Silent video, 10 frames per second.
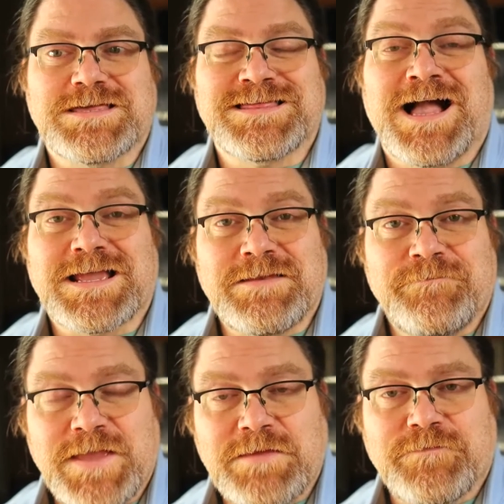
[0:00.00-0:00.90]
is not
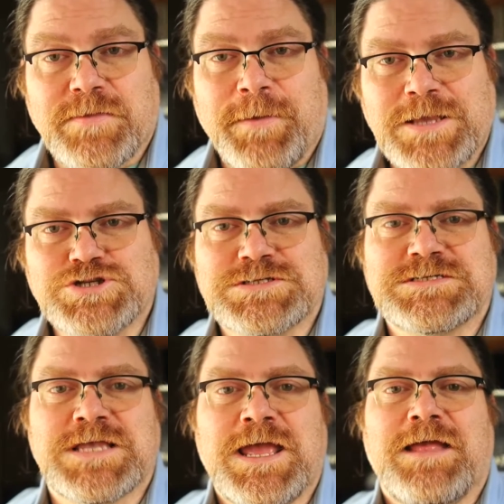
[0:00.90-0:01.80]
convenient for the patients.